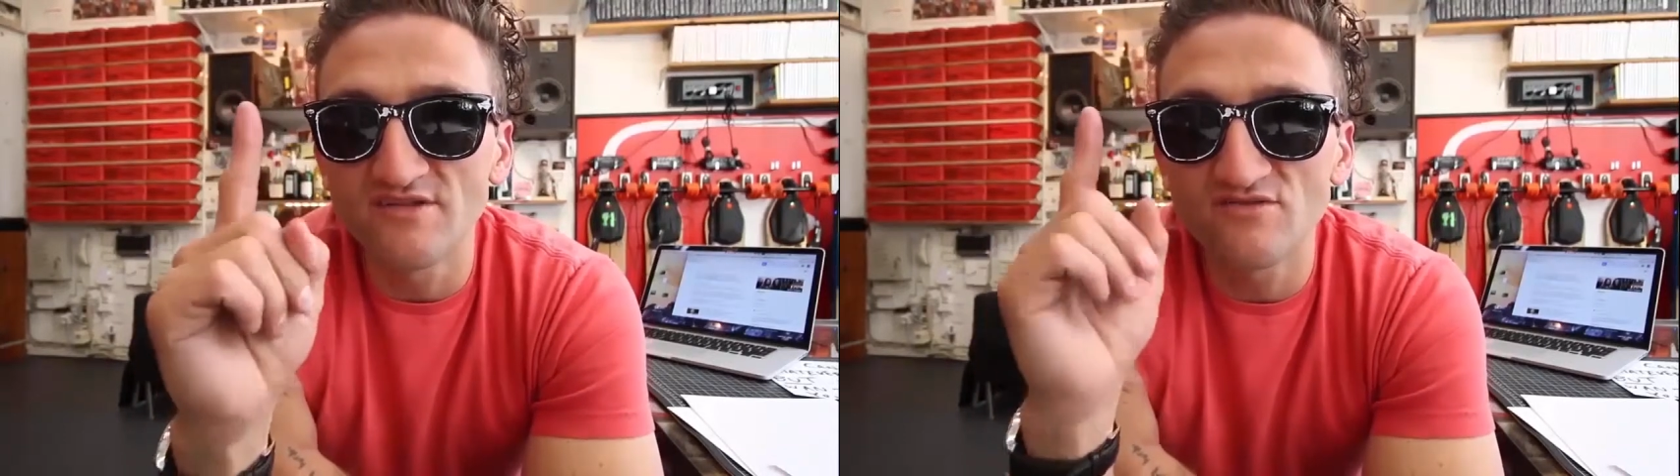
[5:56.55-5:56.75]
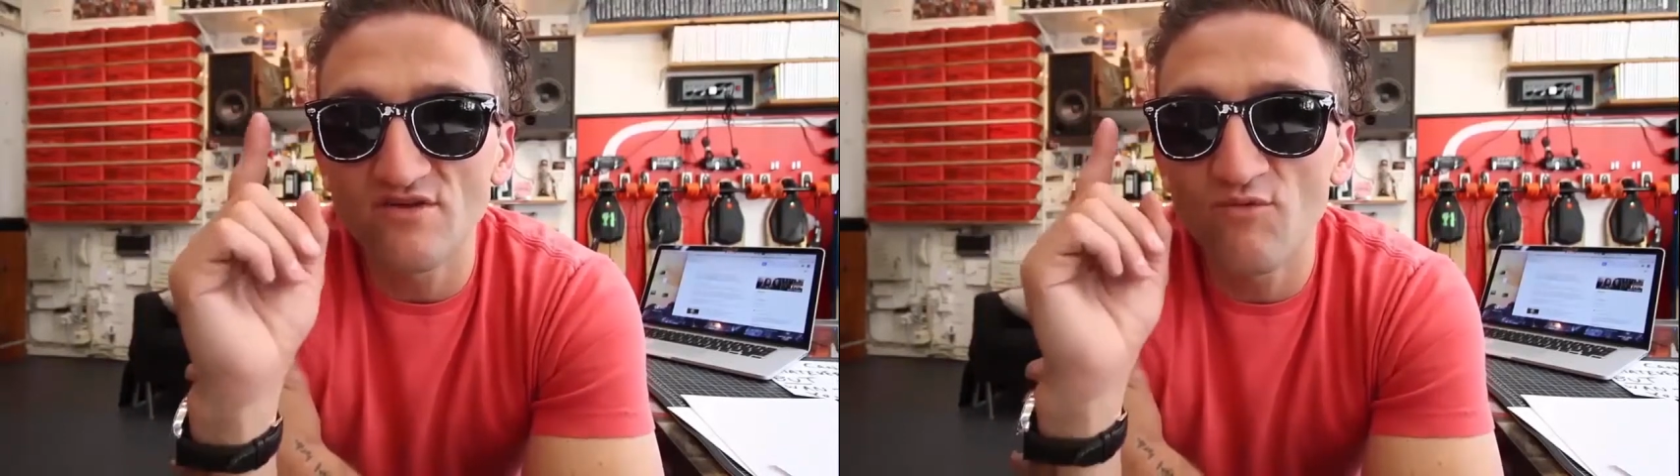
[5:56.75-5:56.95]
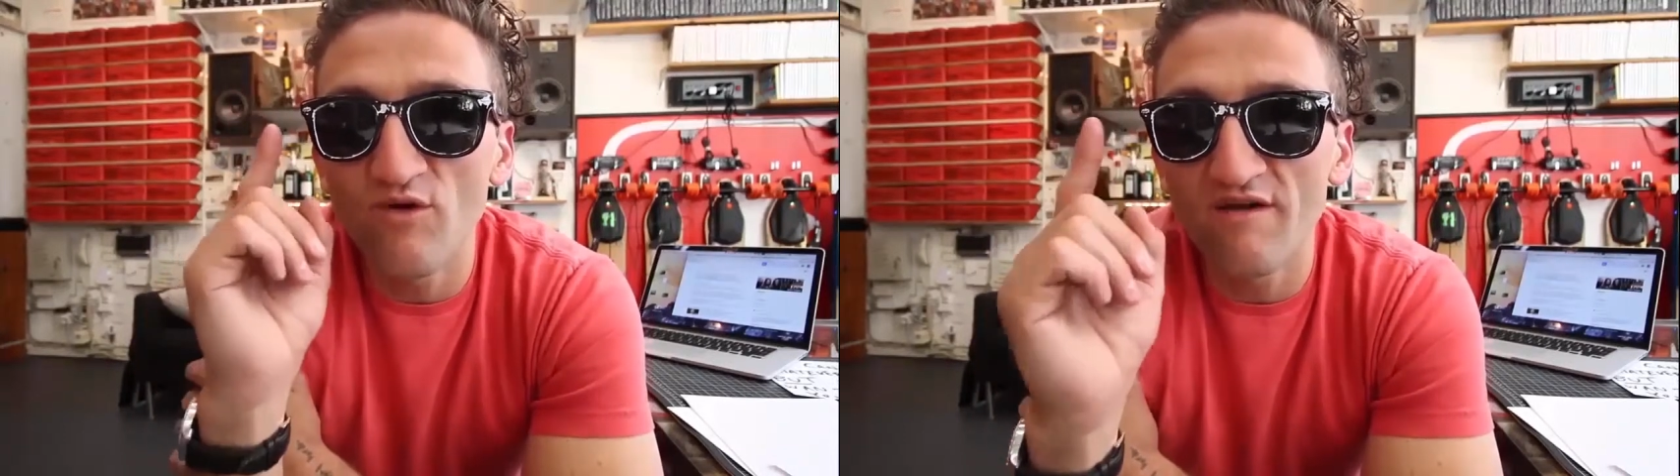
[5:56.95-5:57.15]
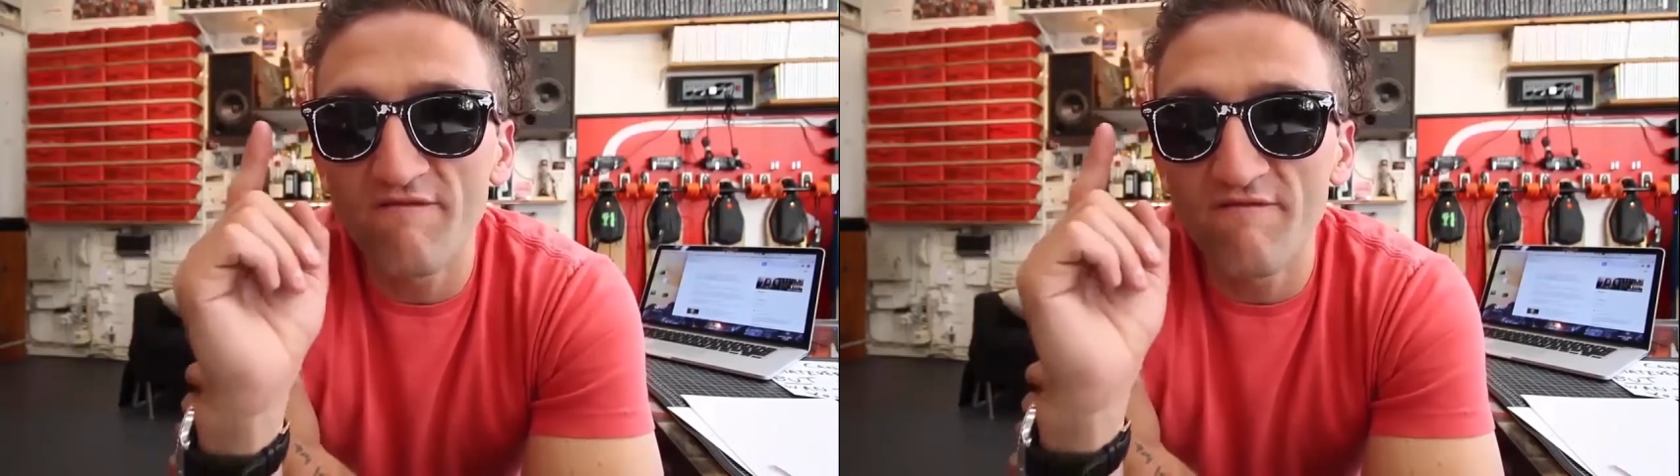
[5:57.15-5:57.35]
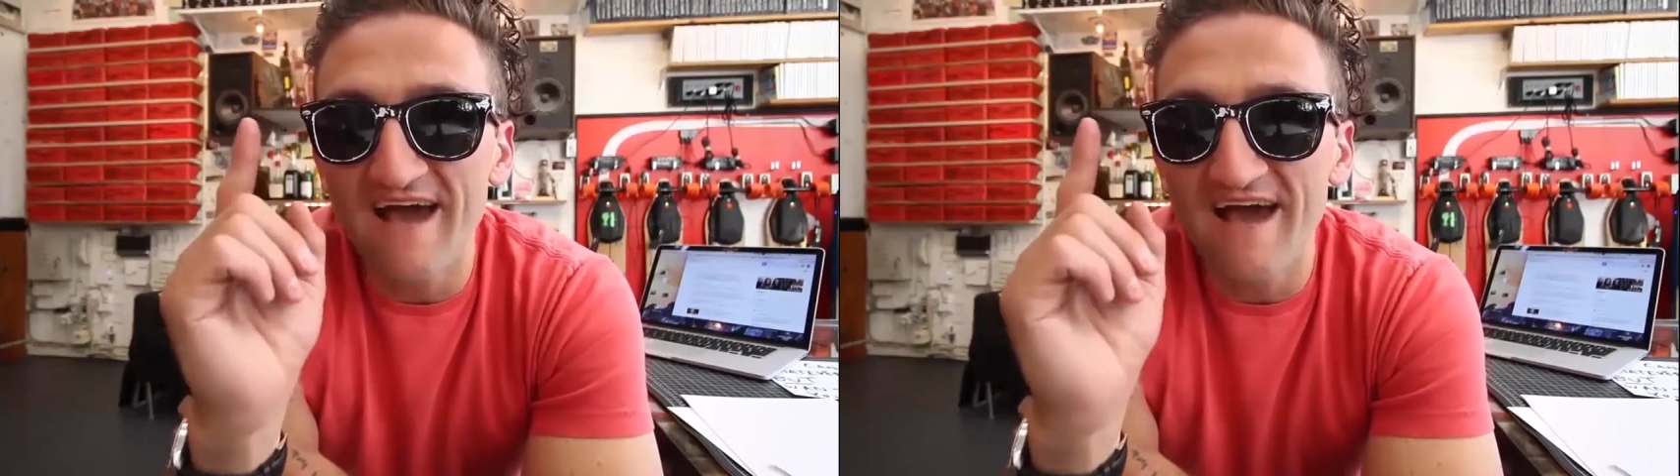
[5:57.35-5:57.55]
there's only one
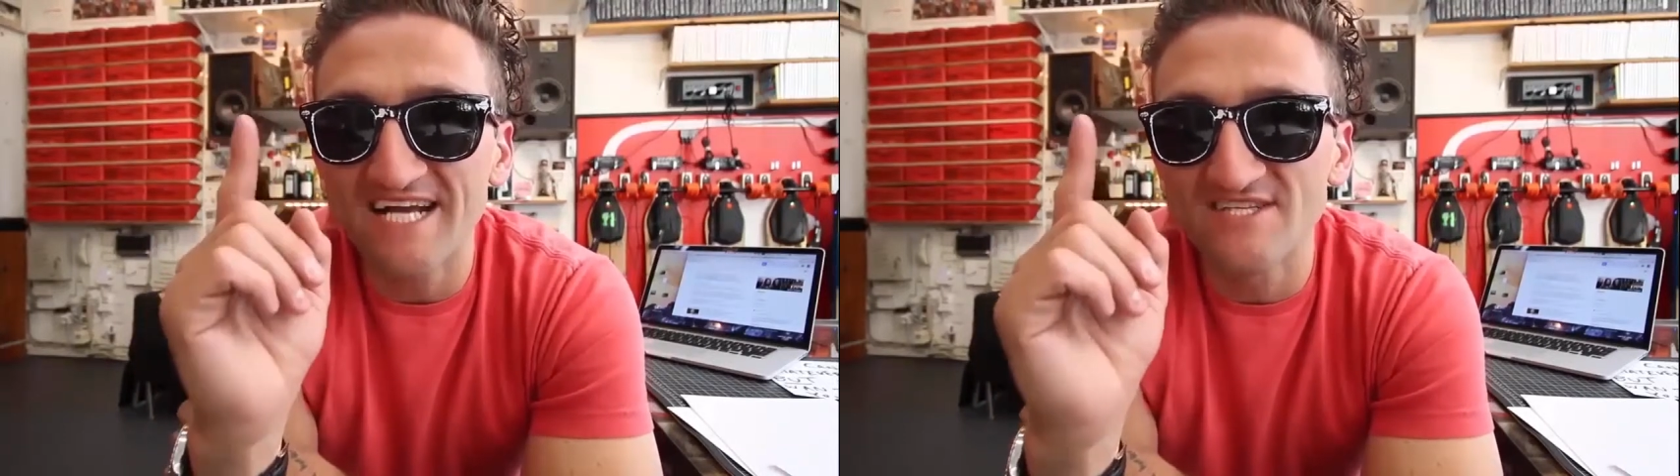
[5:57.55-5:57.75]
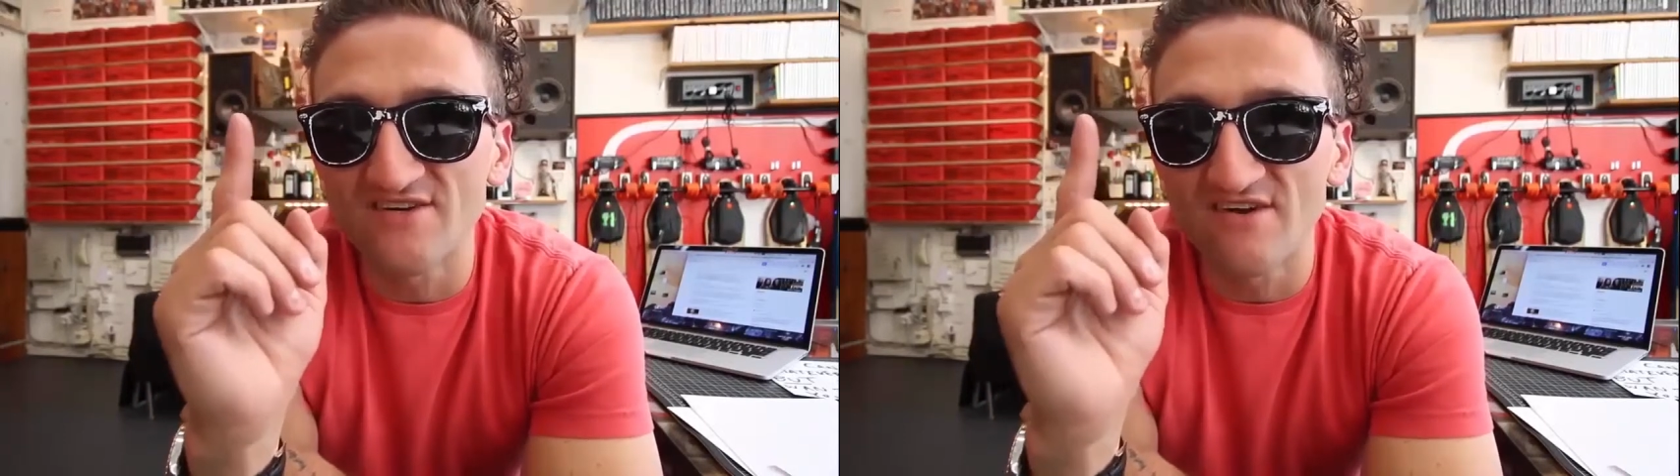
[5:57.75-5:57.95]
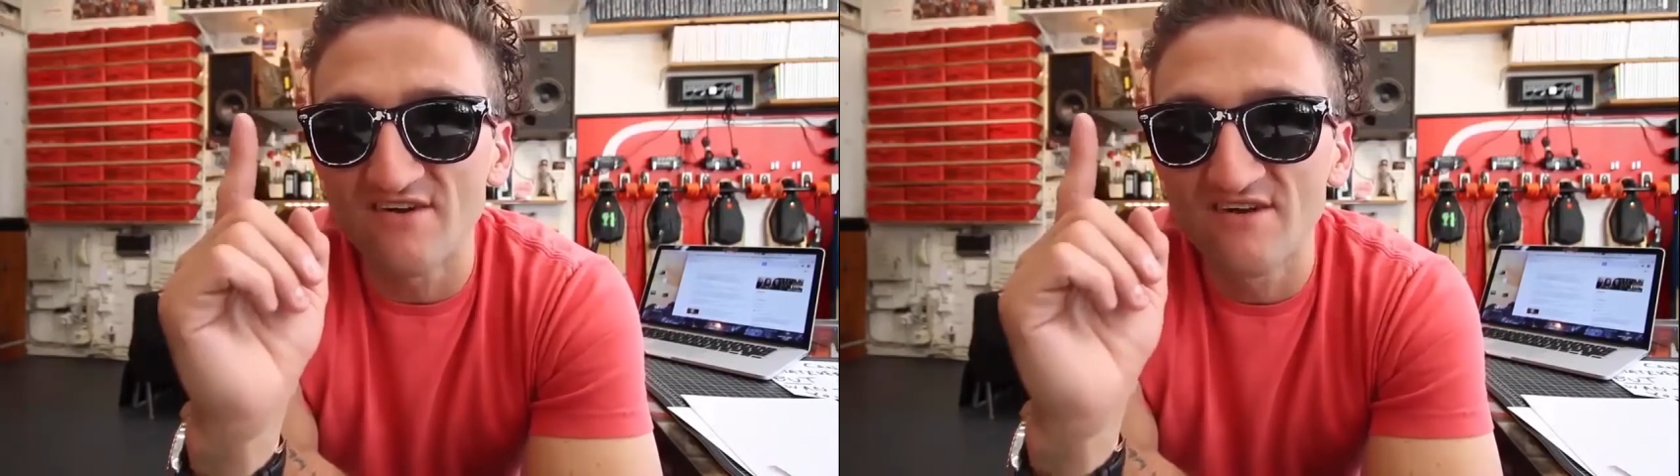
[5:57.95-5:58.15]
factor